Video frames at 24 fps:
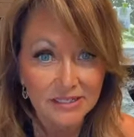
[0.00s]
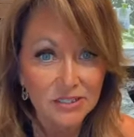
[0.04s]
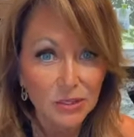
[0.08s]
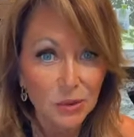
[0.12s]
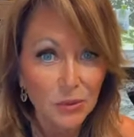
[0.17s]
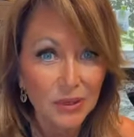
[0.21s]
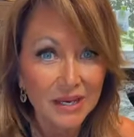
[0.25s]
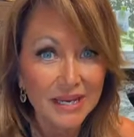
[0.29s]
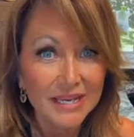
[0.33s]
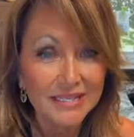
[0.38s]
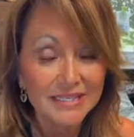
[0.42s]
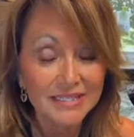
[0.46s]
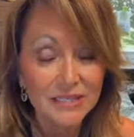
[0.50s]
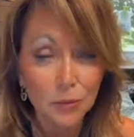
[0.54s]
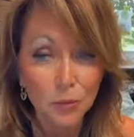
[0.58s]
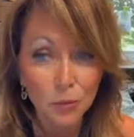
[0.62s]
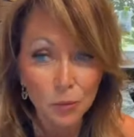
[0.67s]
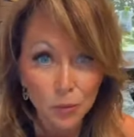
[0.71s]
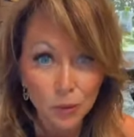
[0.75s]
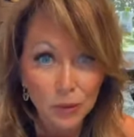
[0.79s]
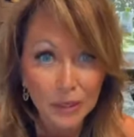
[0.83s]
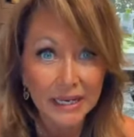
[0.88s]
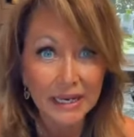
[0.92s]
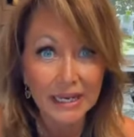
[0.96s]
So it's a
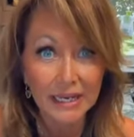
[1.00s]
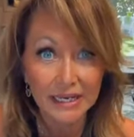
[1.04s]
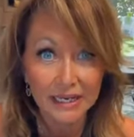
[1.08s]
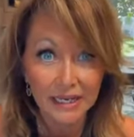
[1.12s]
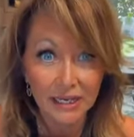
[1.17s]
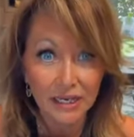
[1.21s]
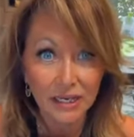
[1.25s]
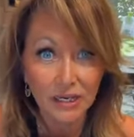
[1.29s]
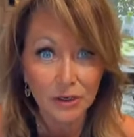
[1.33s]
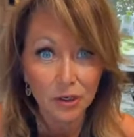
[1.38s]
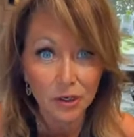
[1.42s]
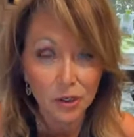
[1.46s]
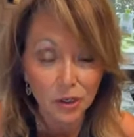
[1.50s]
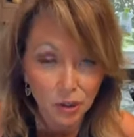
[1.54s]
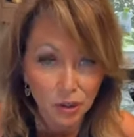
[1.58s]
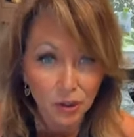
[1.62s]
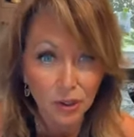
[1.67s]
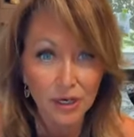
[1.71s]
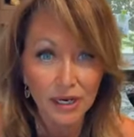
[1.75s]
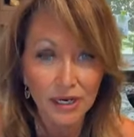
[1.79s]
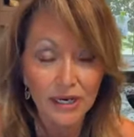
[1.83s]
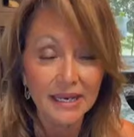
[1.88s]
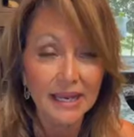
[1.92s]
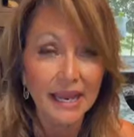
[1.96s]
really
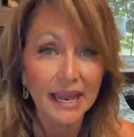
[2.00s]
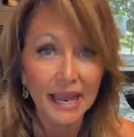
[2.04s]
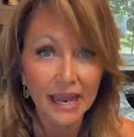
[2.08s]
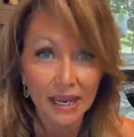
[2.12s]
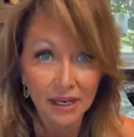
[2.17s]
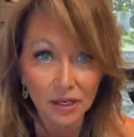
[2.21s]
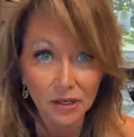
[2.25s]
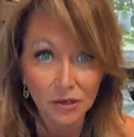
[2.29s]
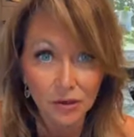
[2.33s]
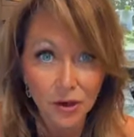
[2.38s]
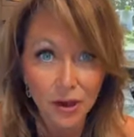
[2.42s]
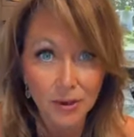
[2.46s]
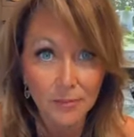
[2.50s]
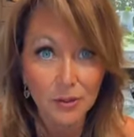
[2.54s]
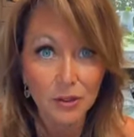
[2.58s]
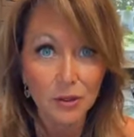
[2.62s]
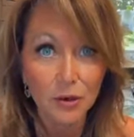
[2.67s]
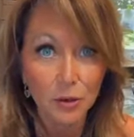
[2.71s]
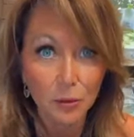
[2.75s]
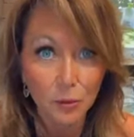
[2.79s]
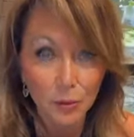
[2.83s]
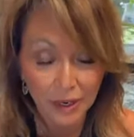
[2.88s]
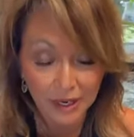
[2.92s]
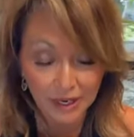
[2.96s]
good
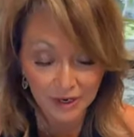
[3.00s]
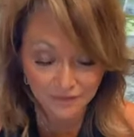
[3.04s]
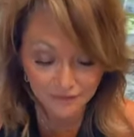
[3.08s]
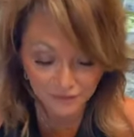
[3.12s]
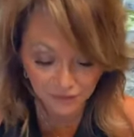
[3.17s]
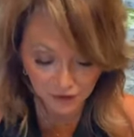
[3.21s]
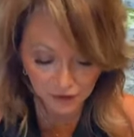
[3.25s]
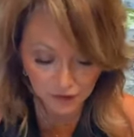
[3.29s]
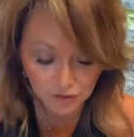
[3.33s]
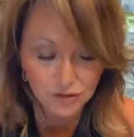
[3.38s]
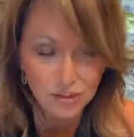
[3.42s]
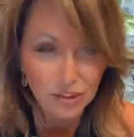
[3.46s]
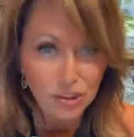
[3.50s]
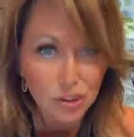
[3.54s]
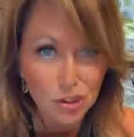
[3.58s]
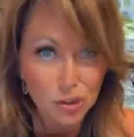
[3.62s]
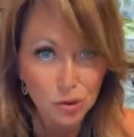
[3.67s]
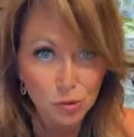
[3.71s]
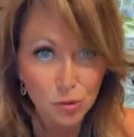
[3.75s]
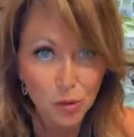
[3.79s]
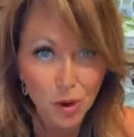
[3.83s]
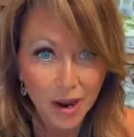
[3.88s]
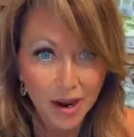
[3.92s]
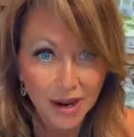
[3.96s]
economical way for you to
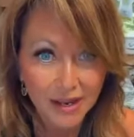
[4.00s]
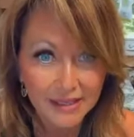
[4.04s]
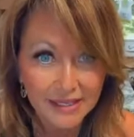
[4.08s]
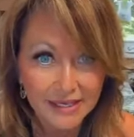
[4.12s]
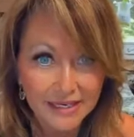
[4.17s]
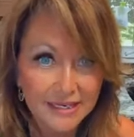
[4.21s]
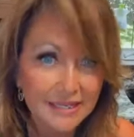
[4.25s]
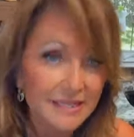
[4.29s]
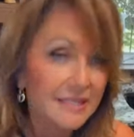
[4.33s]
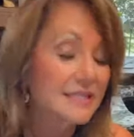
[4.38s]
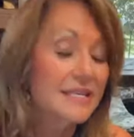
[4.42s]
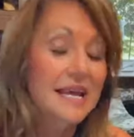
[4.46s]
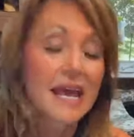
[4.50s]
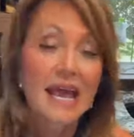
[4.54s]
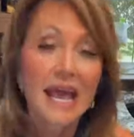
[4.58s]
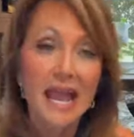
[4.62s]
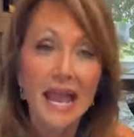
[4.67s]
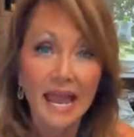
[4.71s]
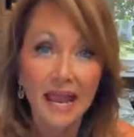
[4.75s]
try these